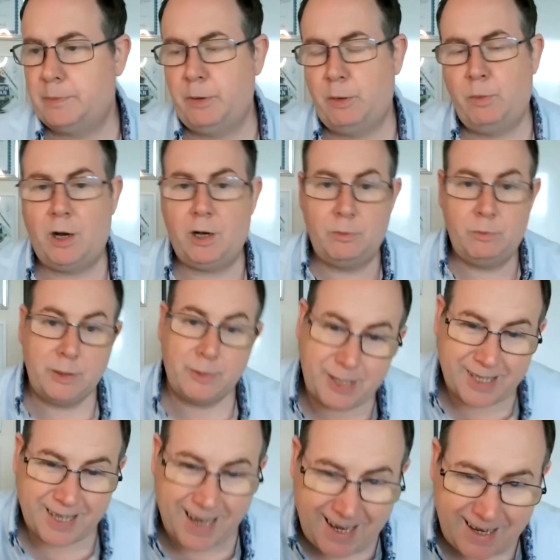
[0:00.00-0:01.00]
But what I will
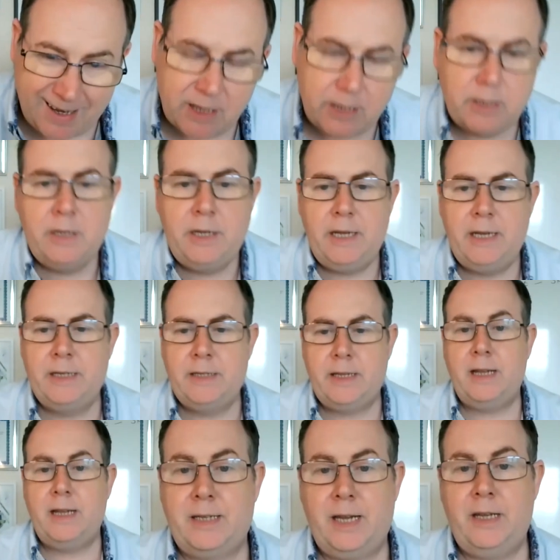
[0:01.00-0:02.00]
say is
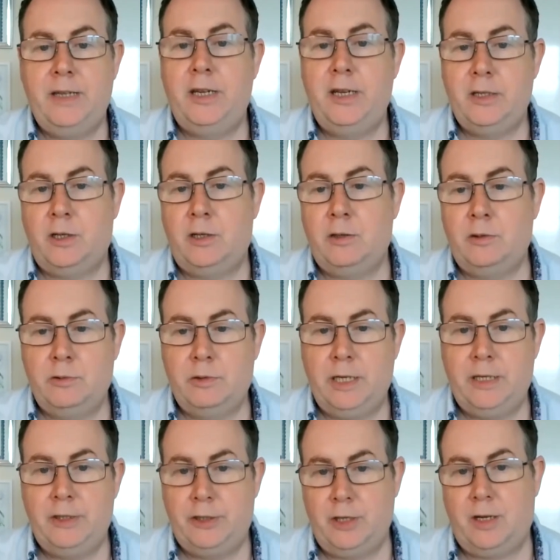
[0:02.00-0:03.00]
10 years old
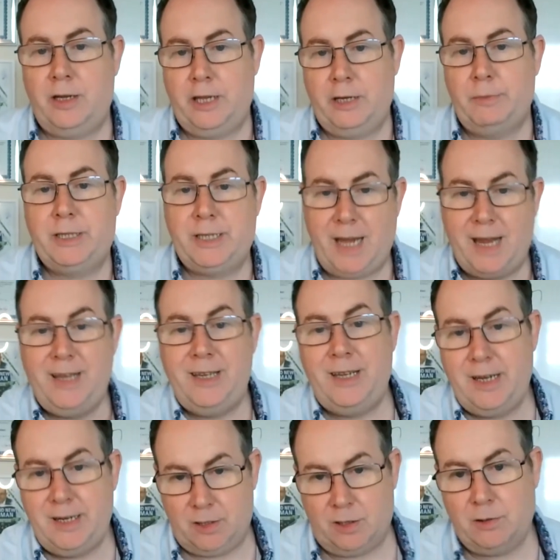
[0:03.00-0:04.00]
in July. They were 10
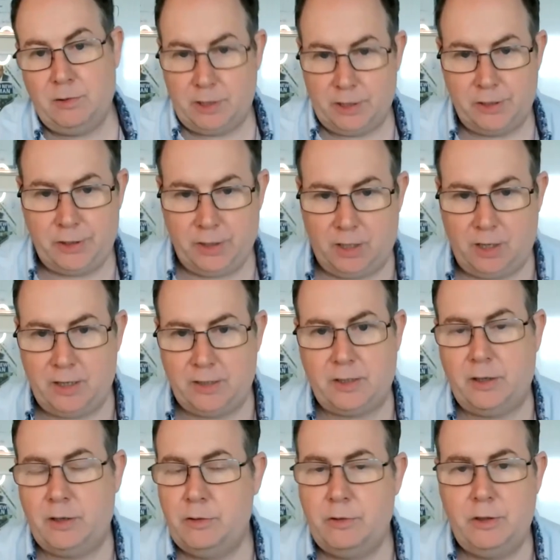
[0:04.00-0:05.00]
years old in July.
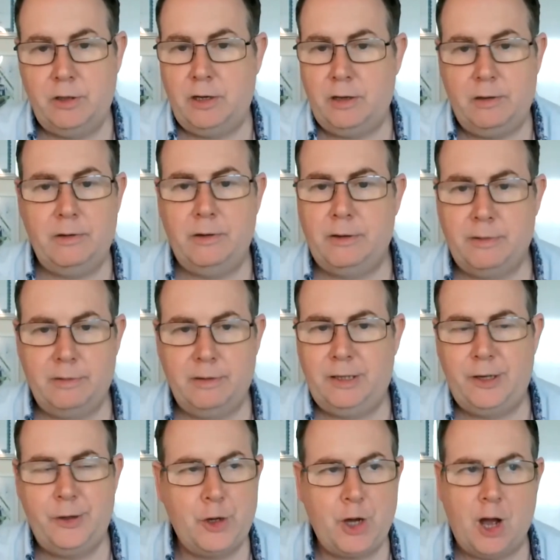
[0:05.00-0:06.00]
So
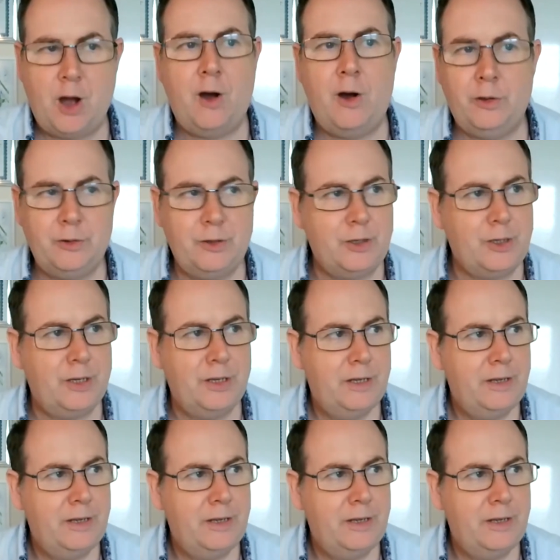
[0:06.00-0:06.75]
you can't,